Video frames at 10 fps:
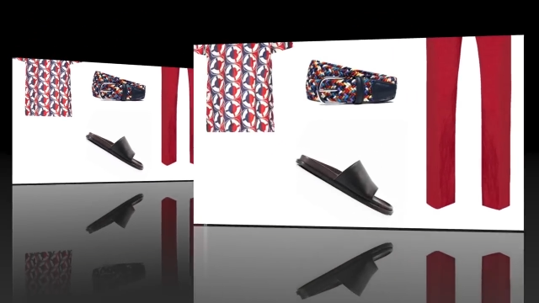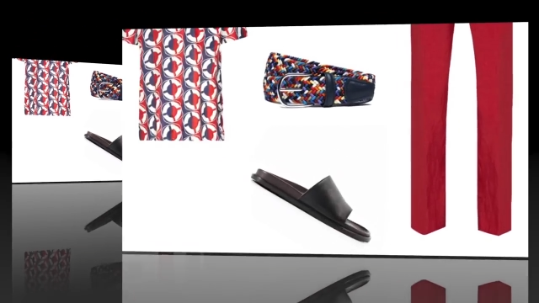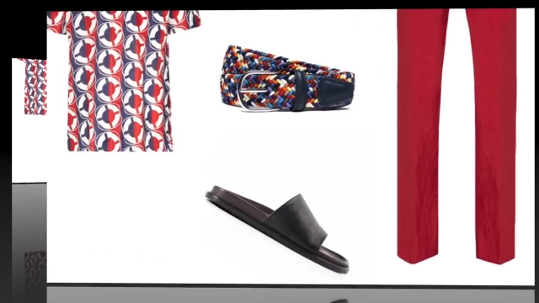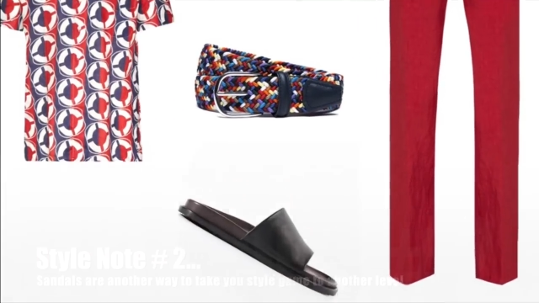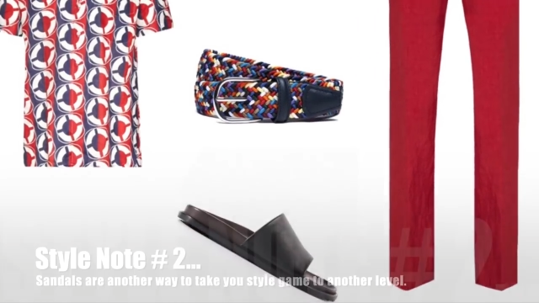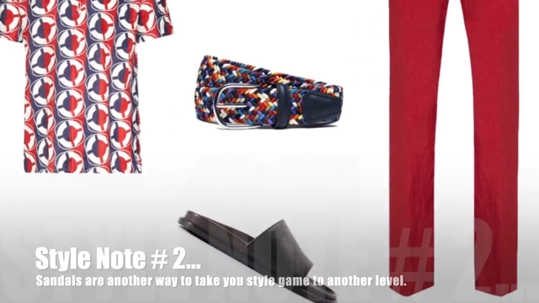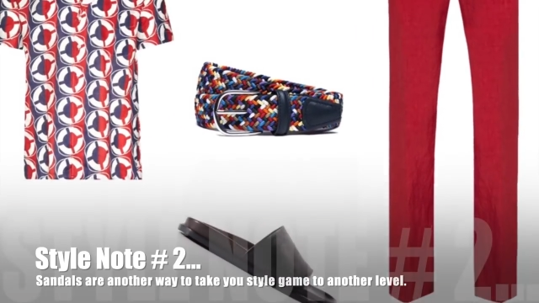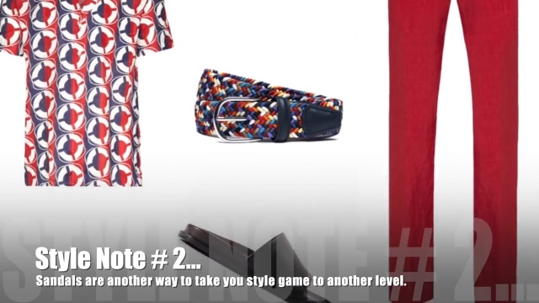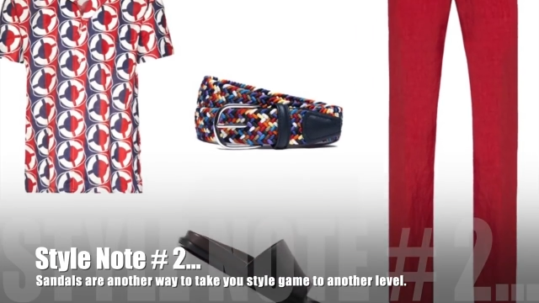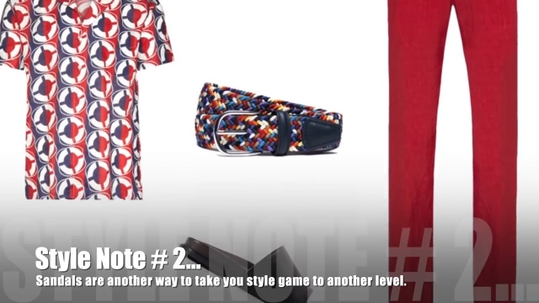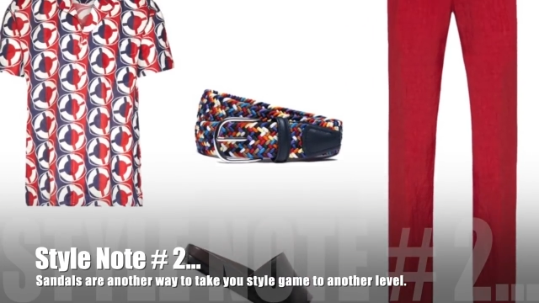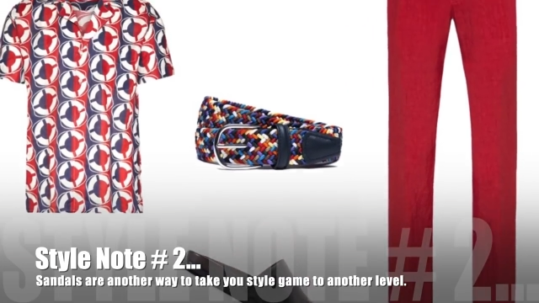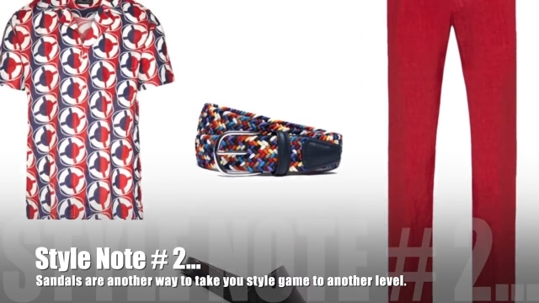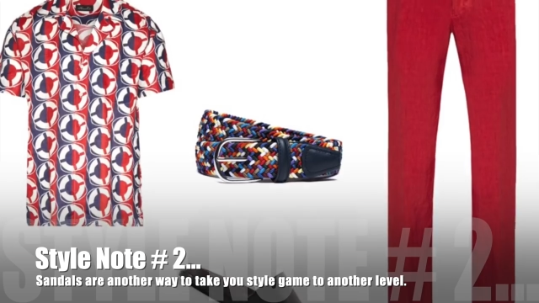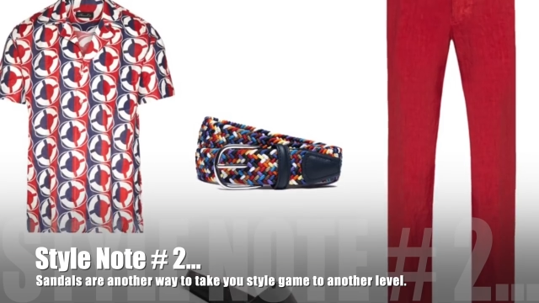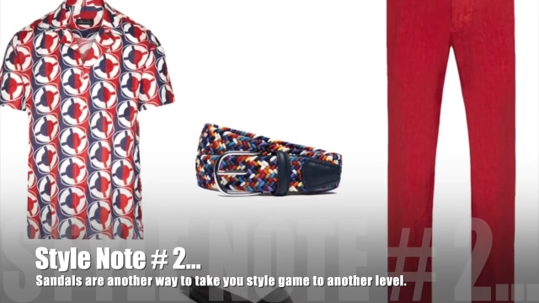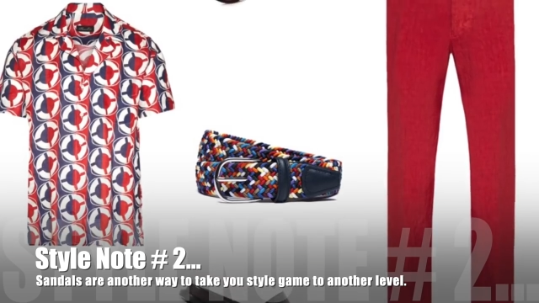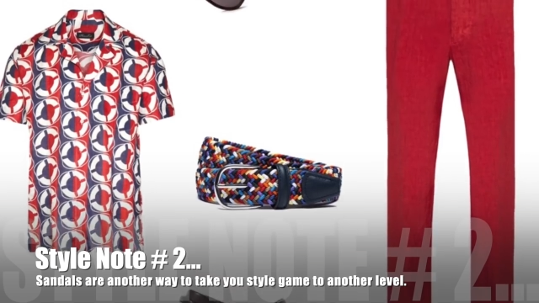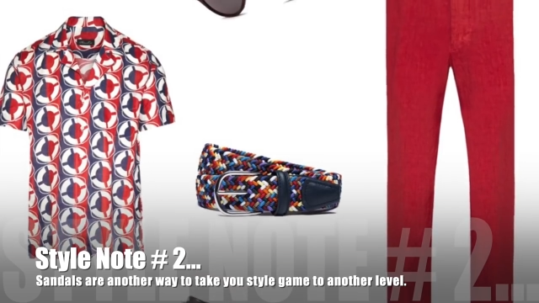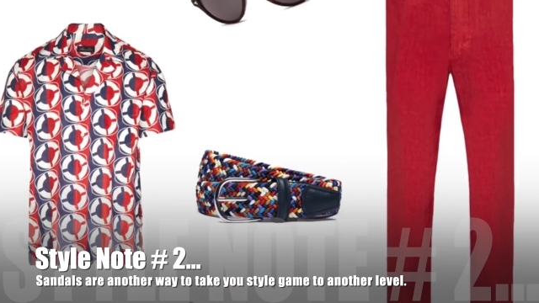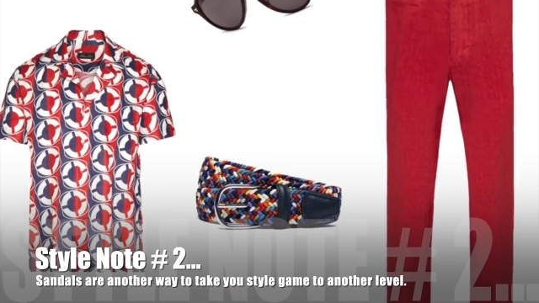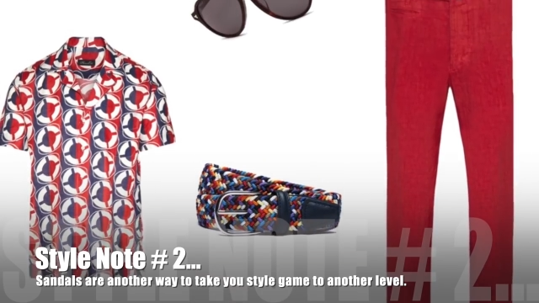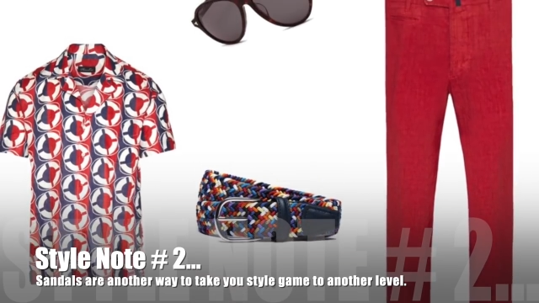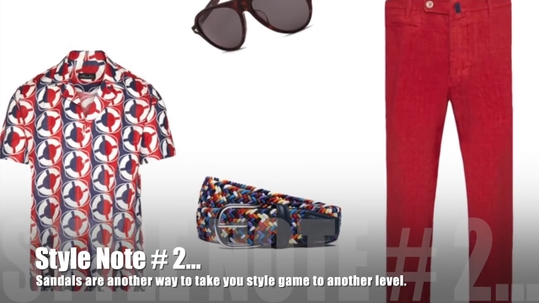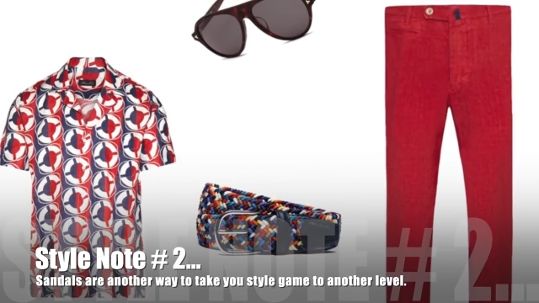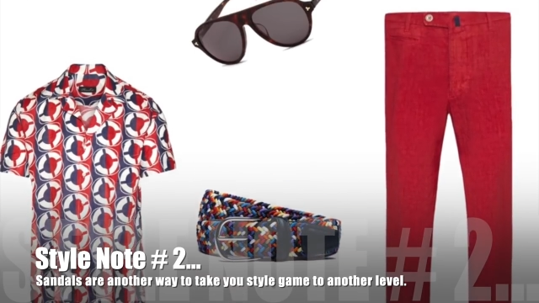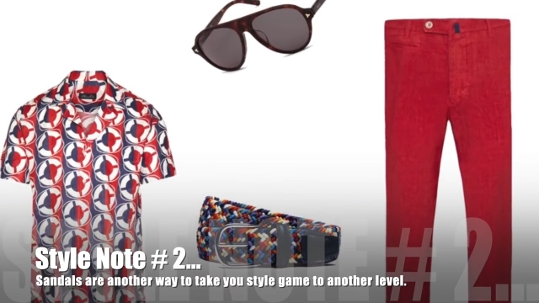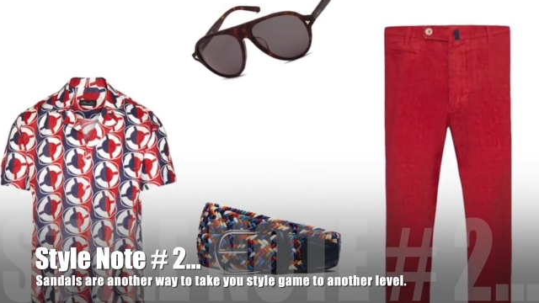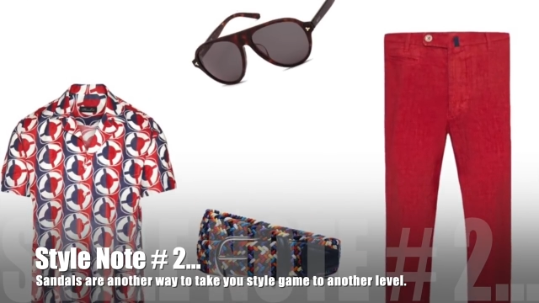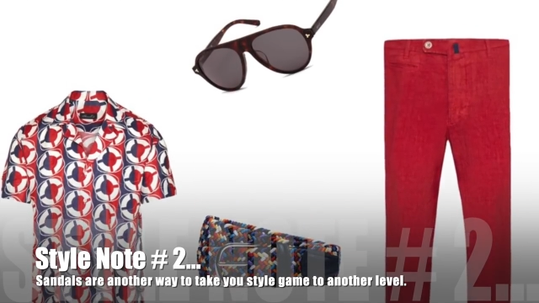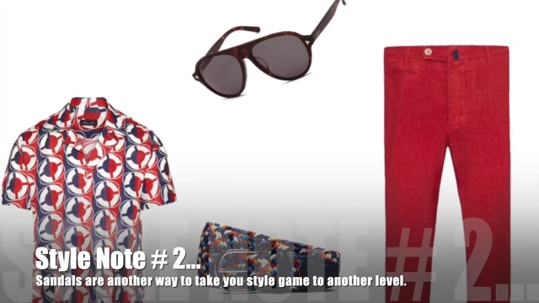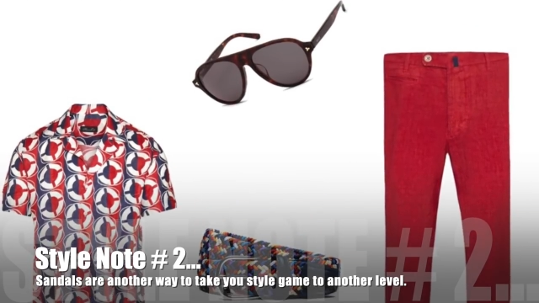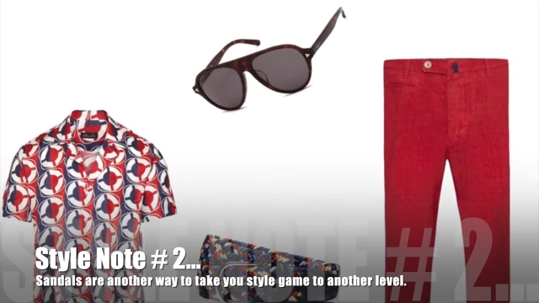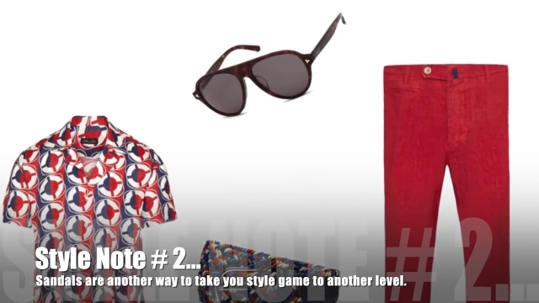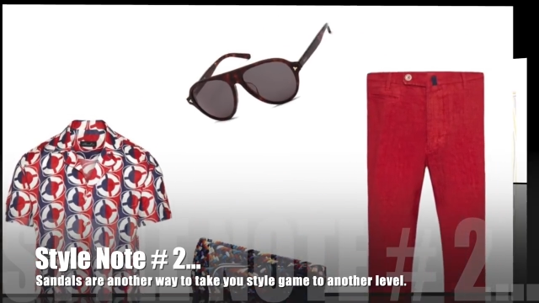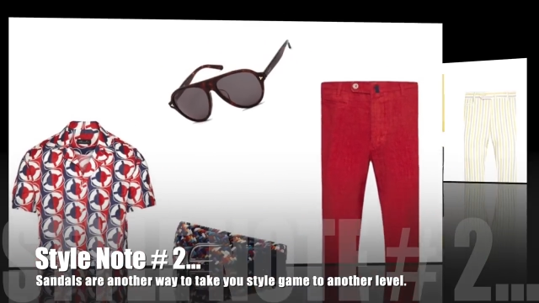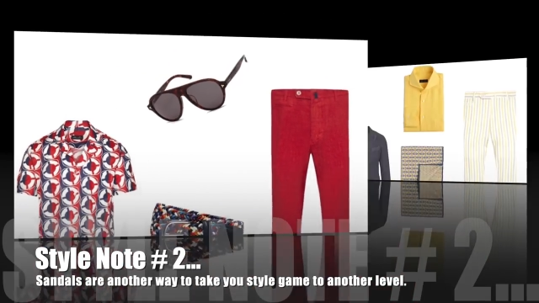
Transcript: No face is visible, so there are no lips to read.